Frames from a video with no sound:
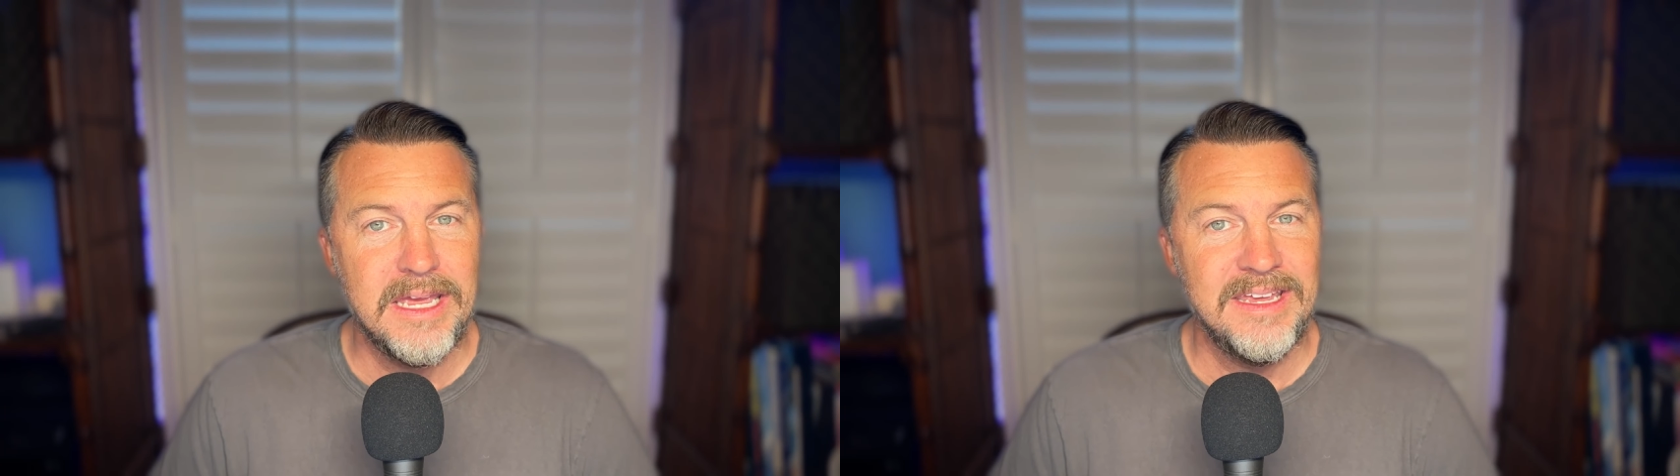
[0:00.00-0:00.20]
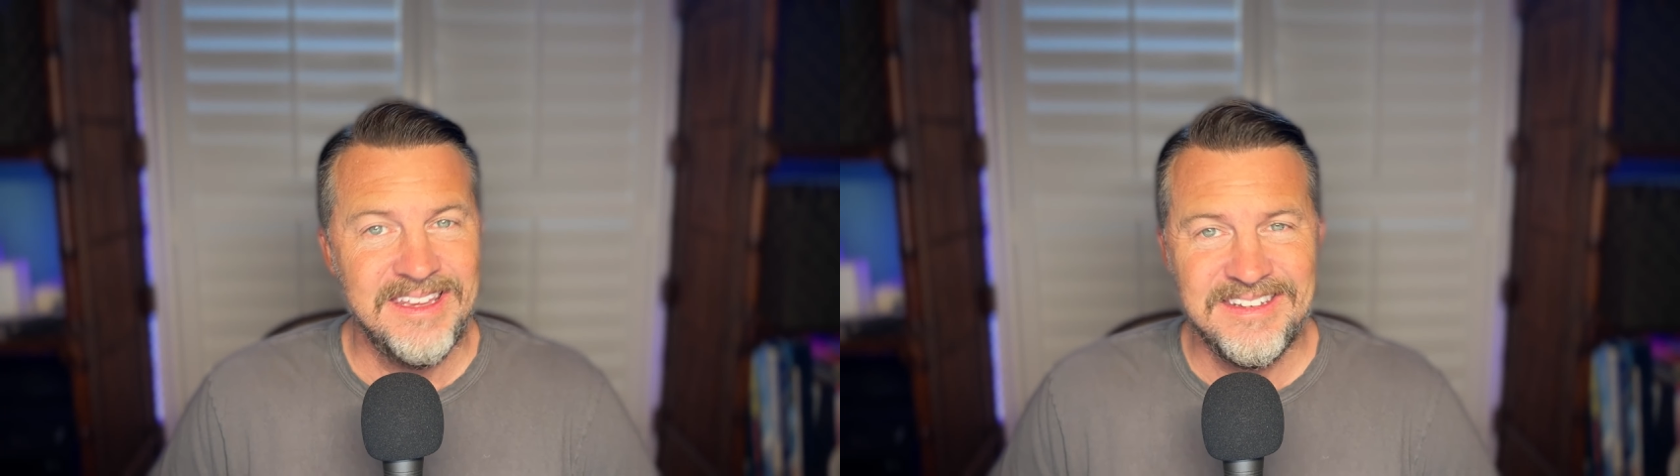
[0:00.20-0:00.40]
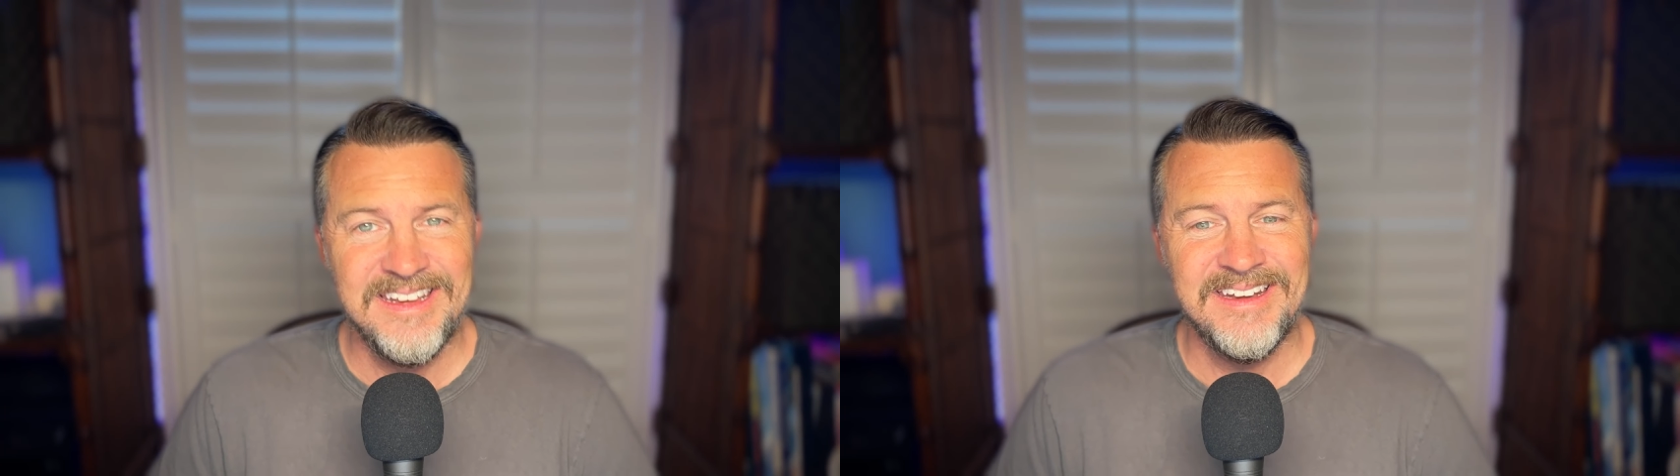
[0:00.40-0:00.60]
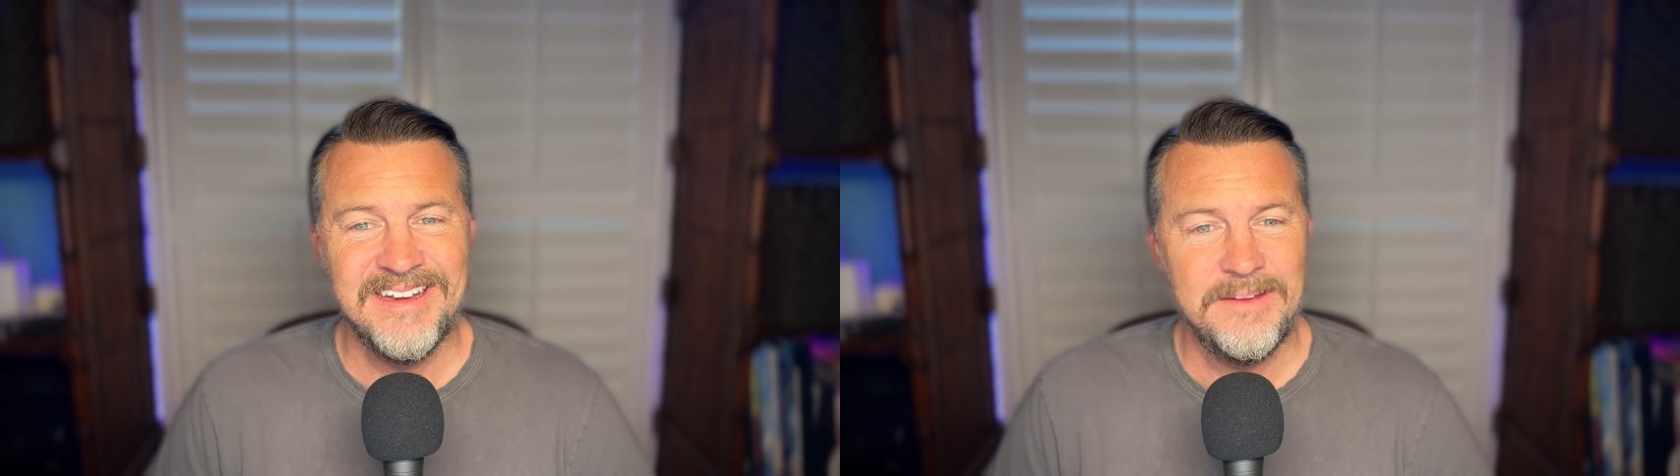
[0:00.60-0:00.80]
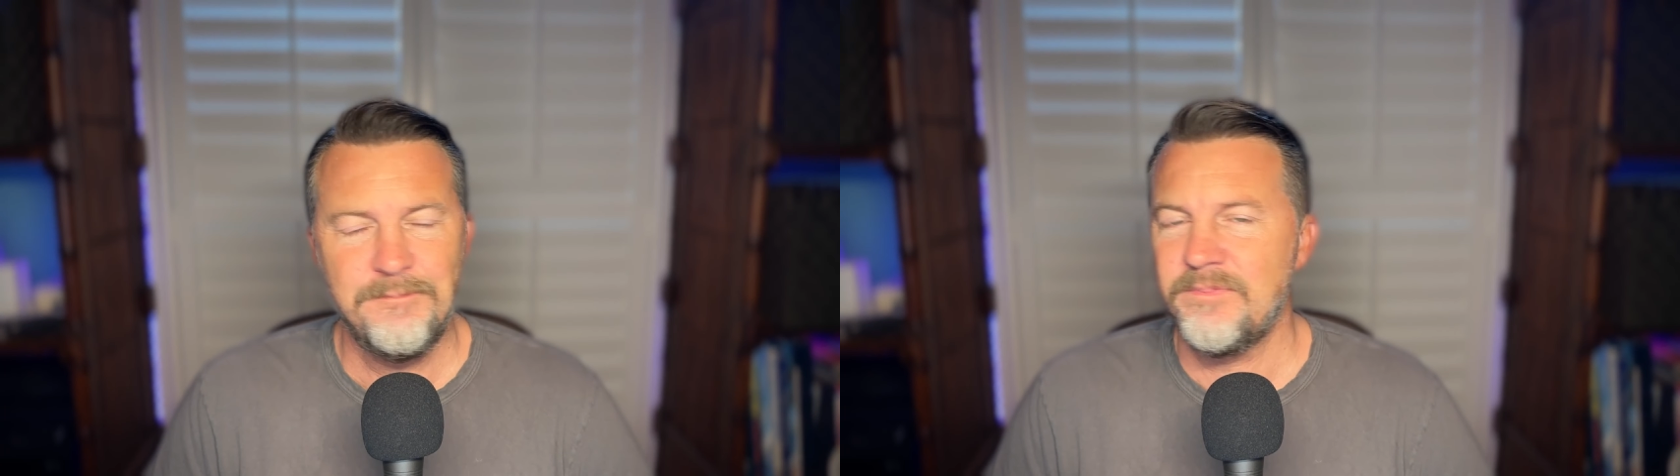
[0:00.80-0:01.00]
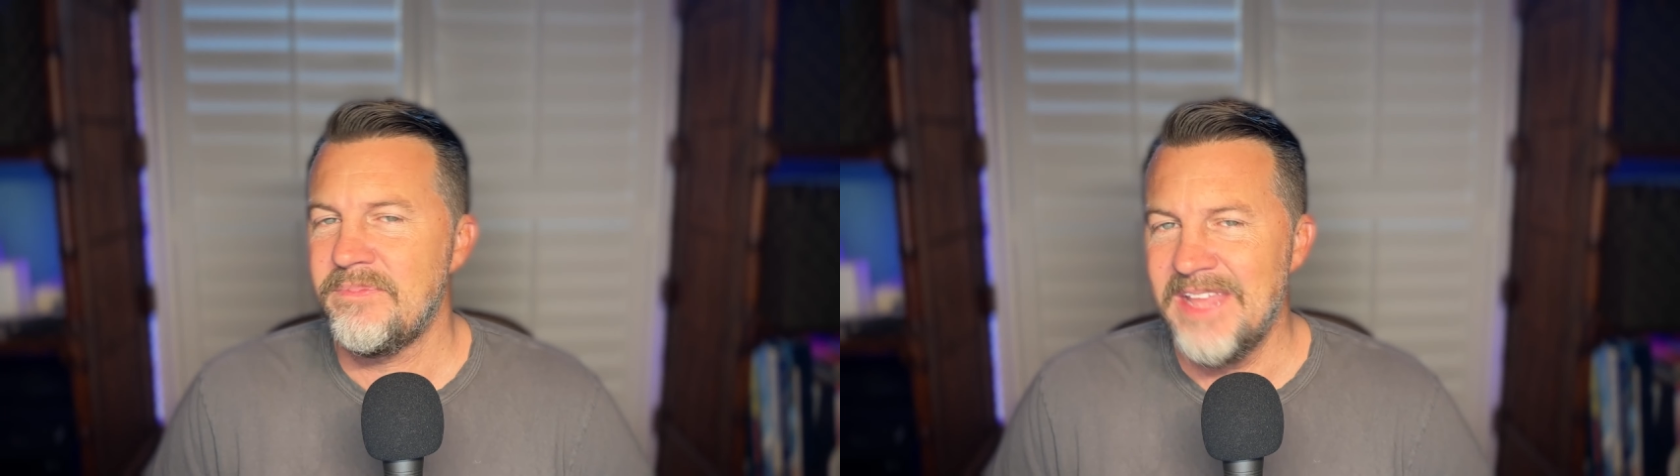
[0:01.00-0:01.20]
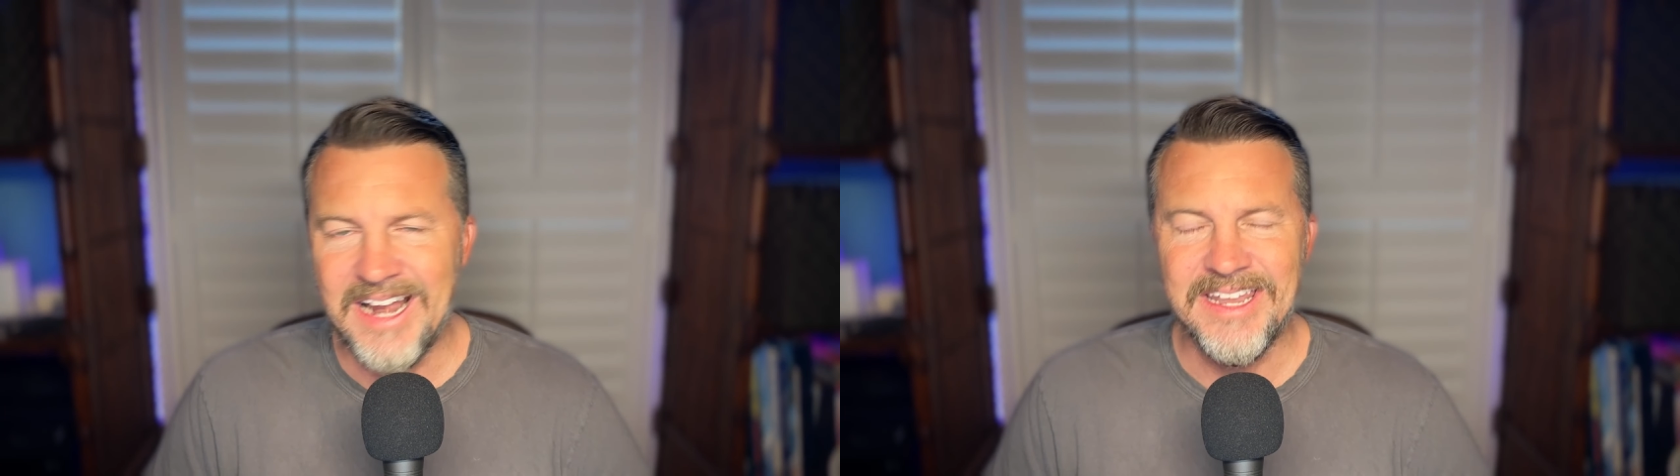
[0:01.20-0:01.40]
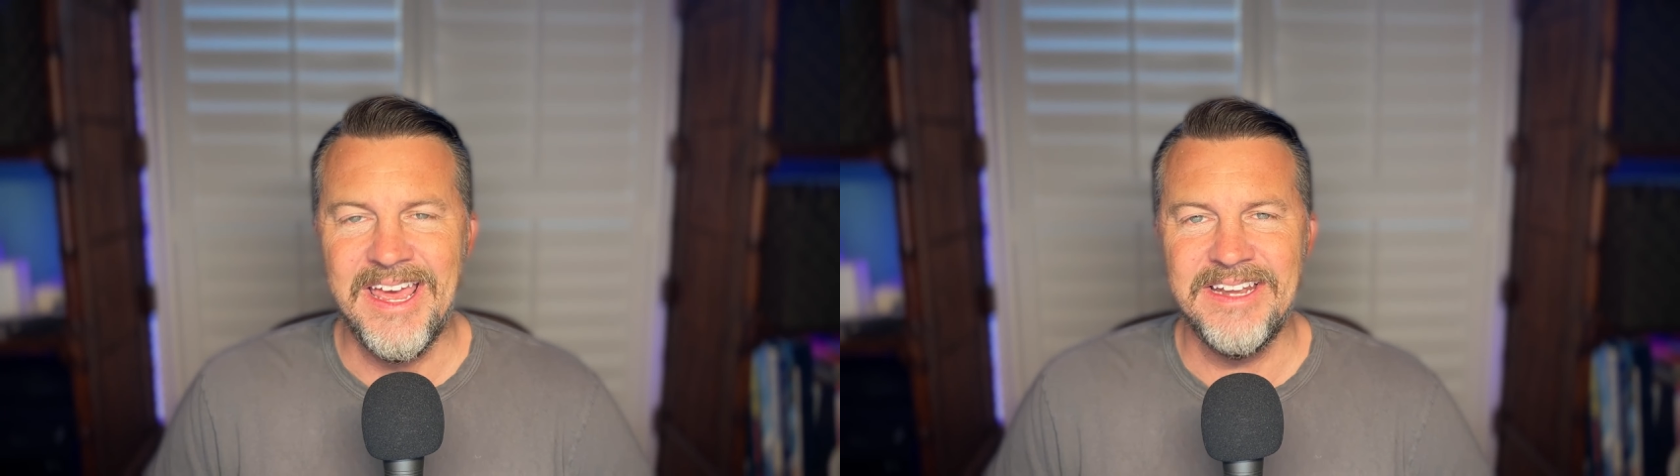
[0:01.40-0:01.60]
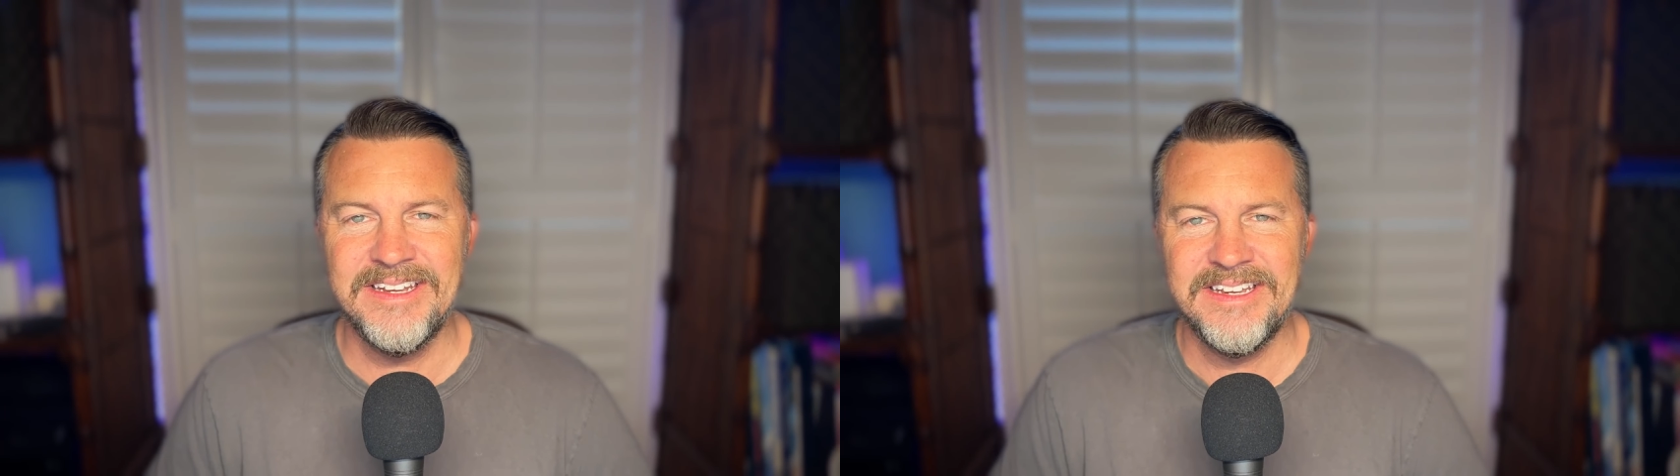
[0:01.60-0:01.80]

Is it? Not yet.